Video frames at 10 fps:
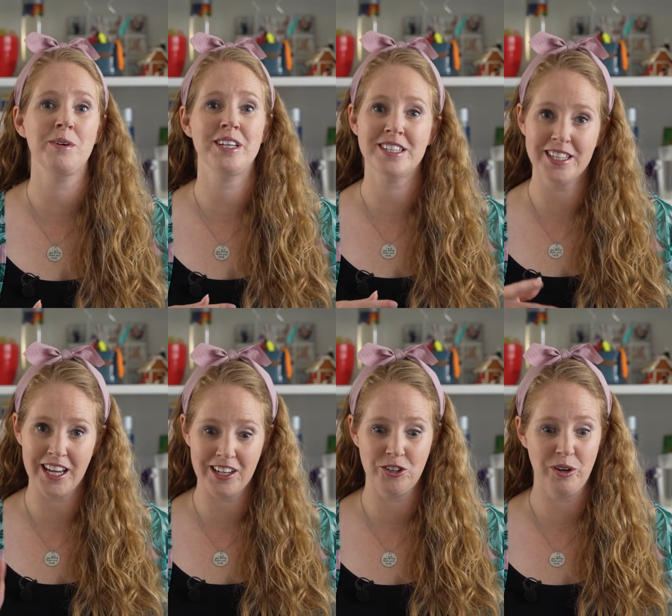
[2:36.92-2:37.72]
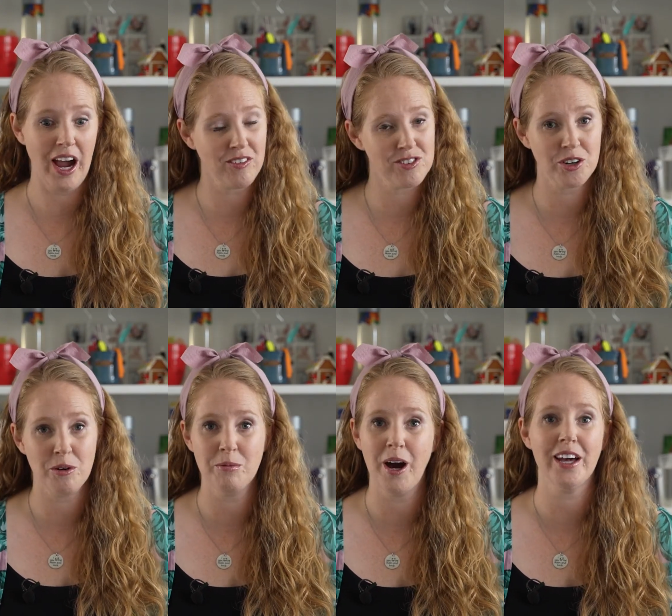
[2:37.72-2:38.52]
and saying you have to go
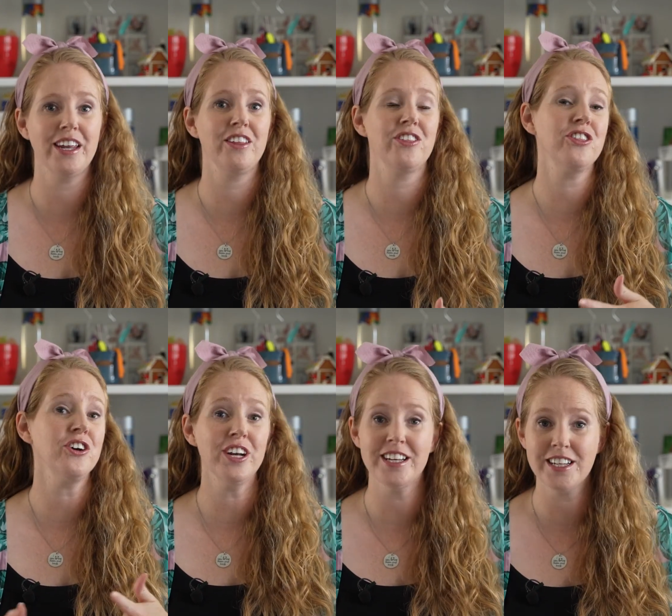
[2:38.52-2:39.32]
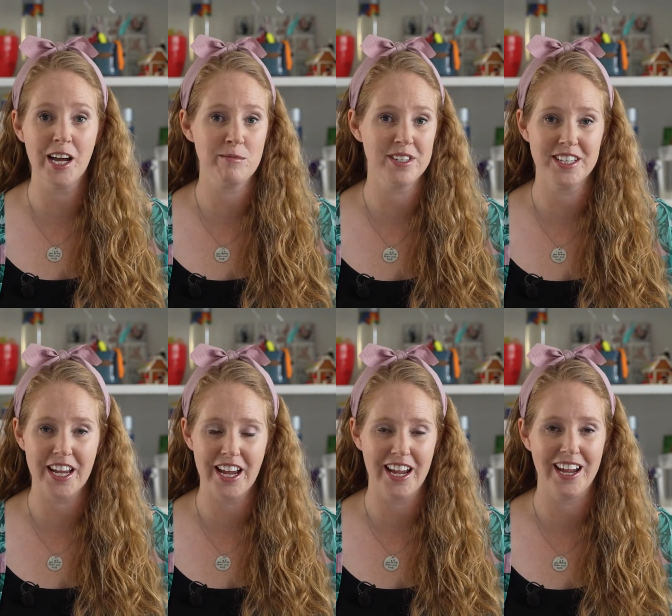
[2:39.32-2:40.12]
potty 30 times a
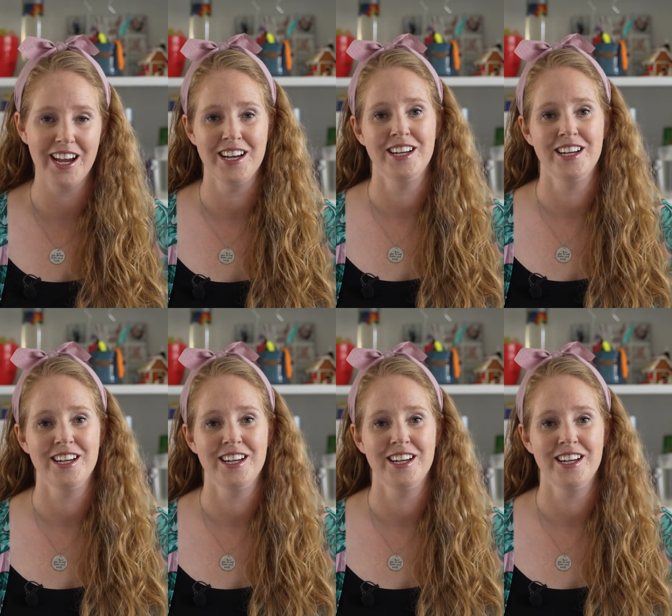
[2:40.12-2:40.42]
day.